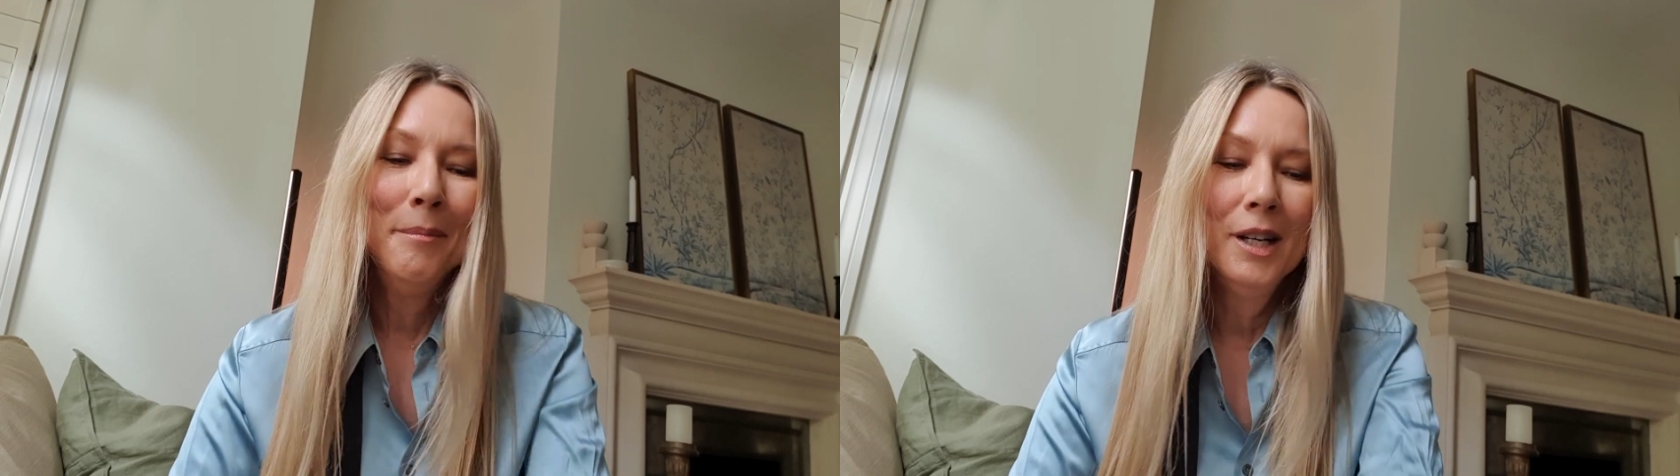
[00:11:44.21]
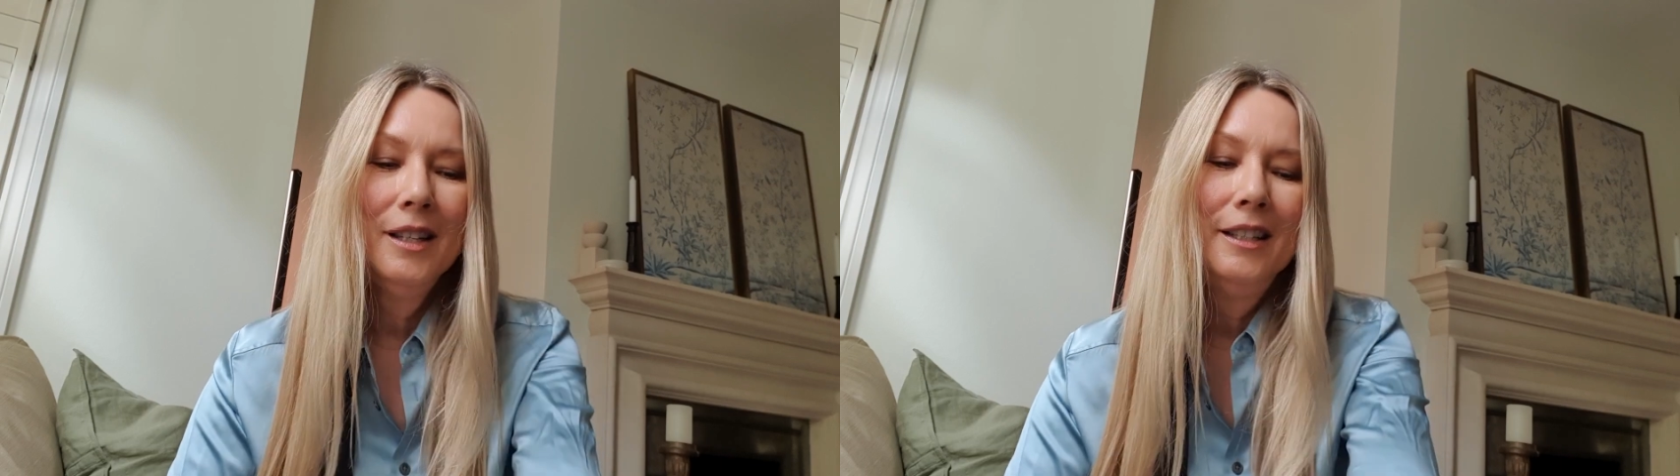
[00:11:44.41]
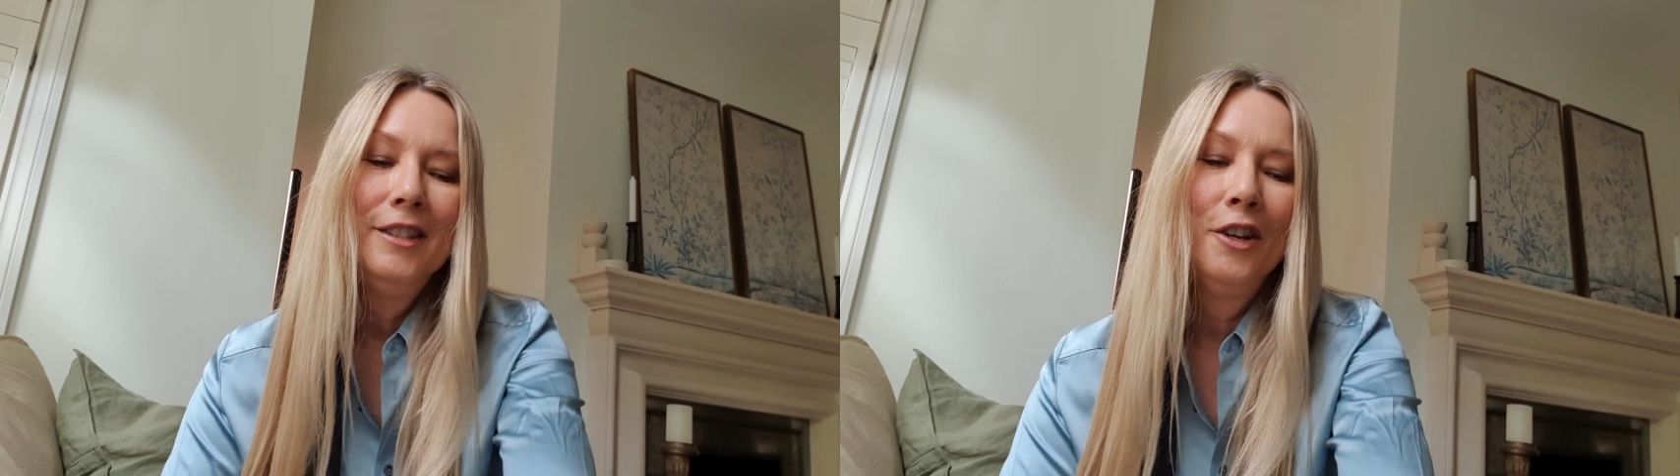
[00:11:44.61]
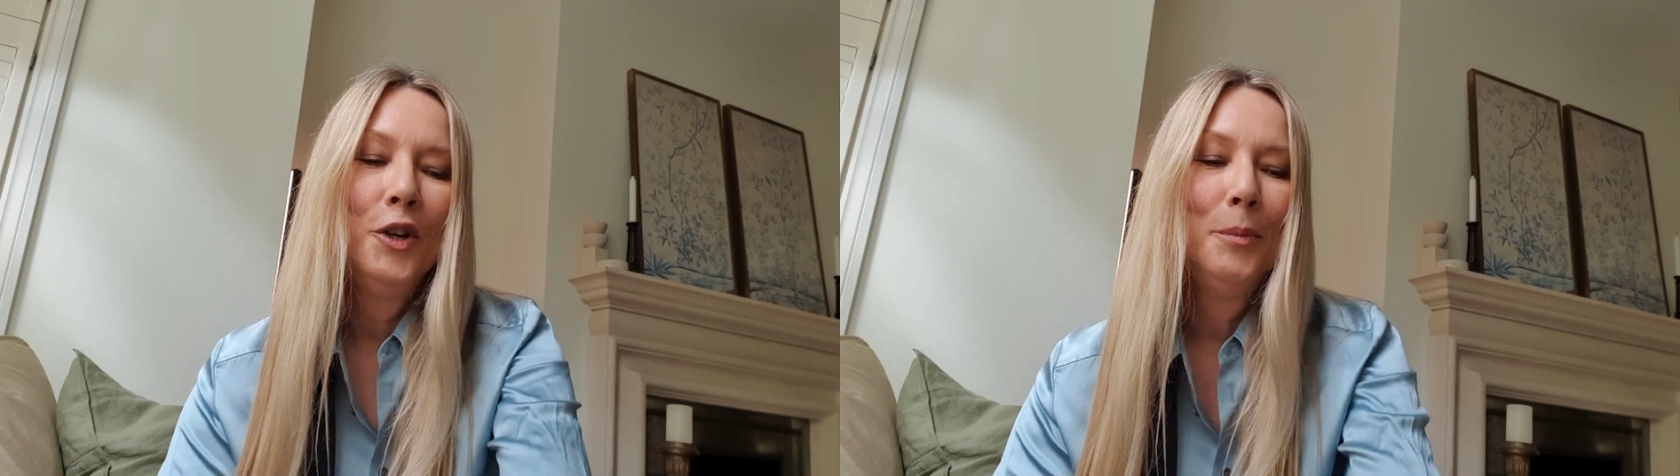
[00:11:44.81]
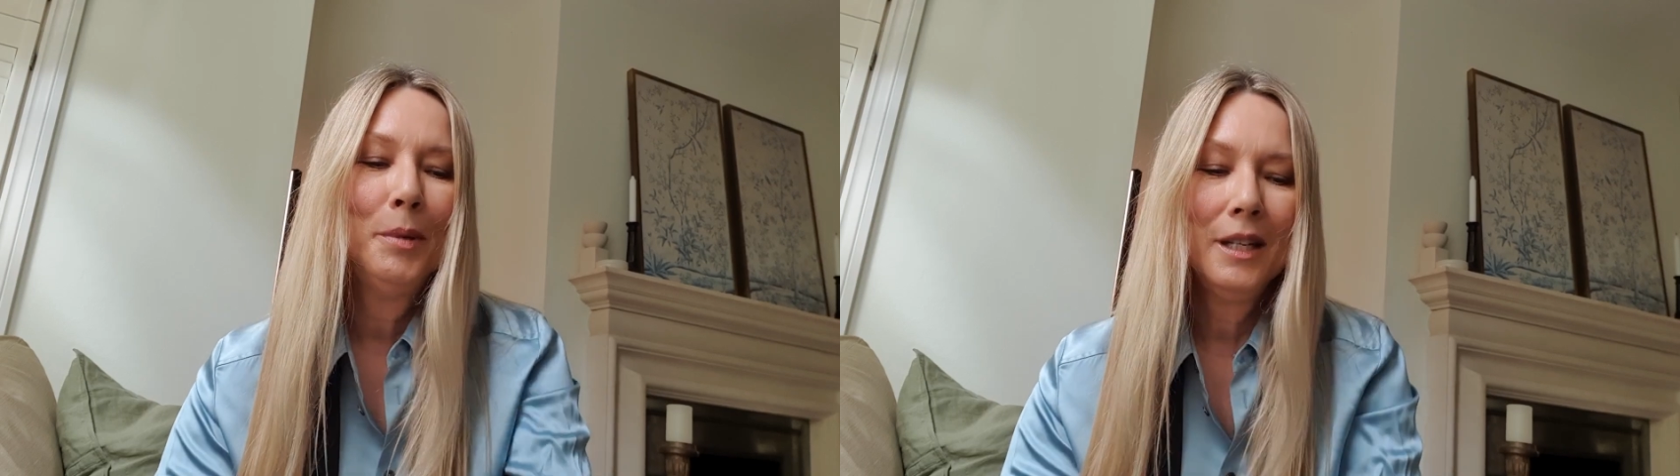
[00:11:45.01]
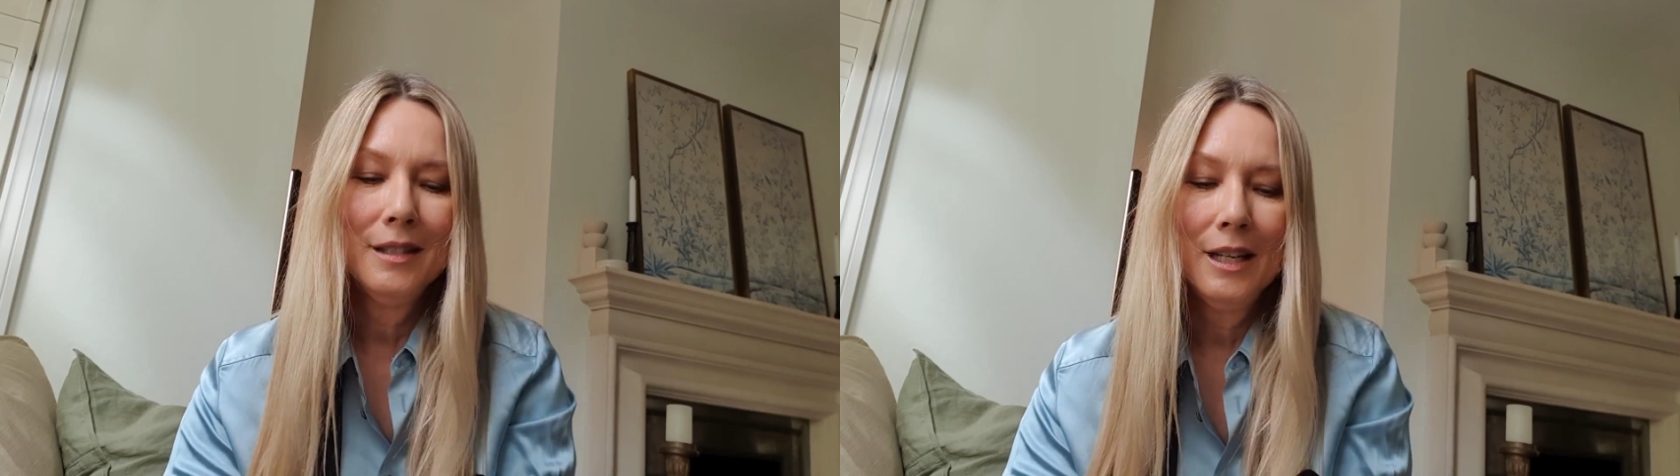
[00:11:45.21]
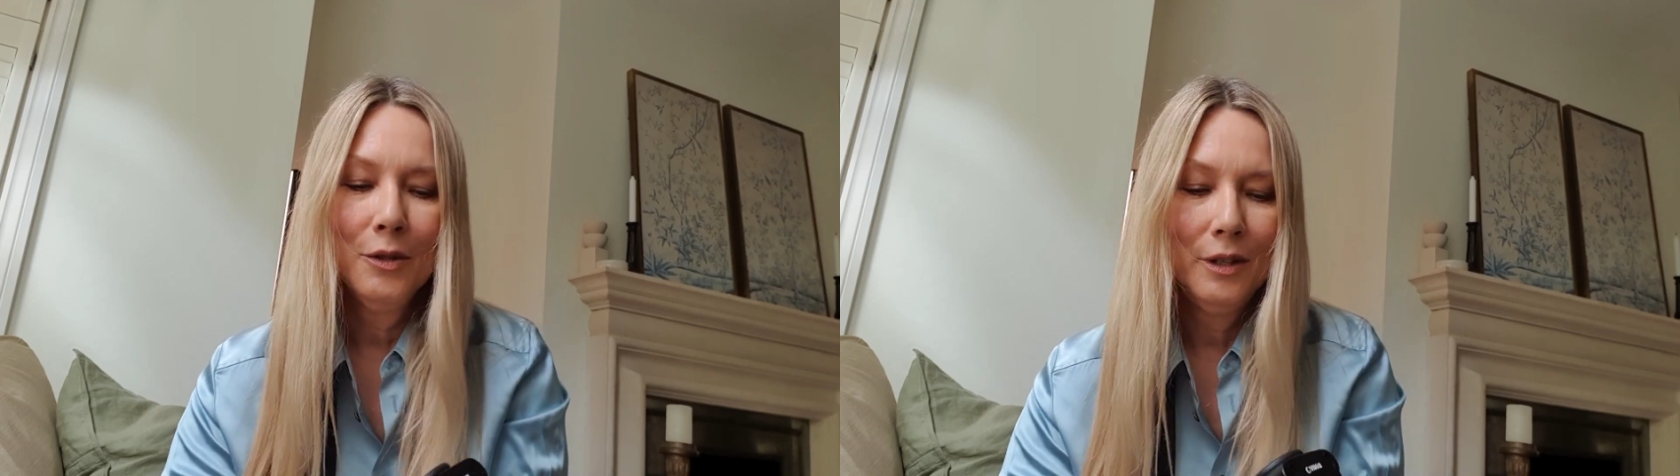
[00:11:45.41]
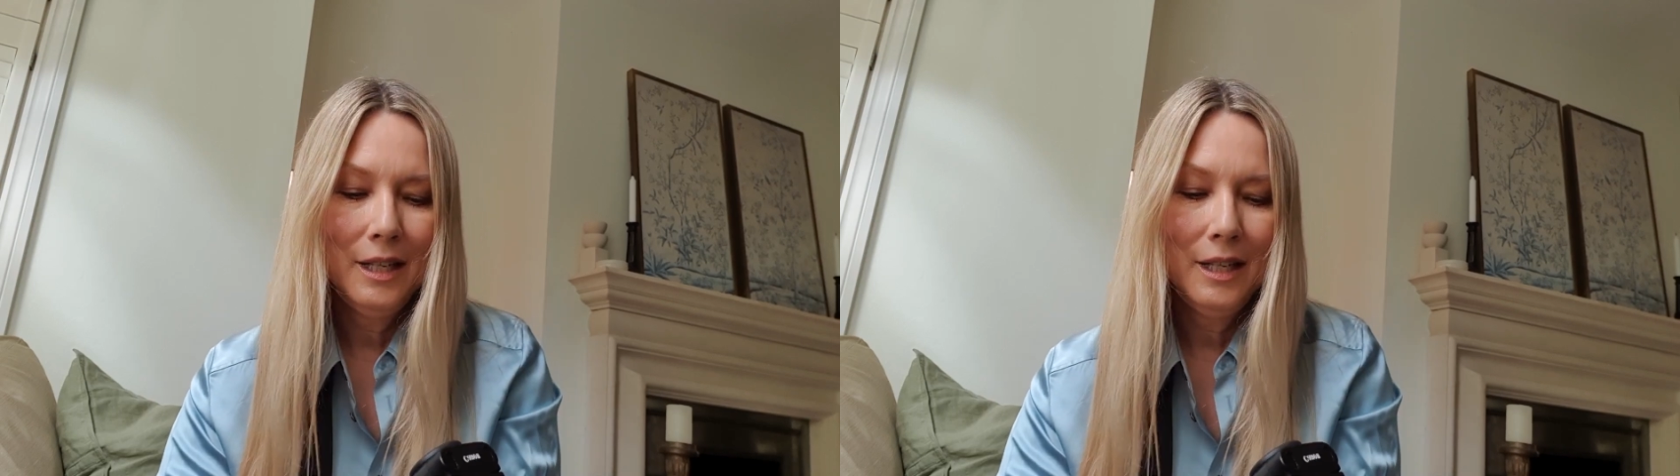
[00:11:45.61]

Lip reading: but there's hope because I got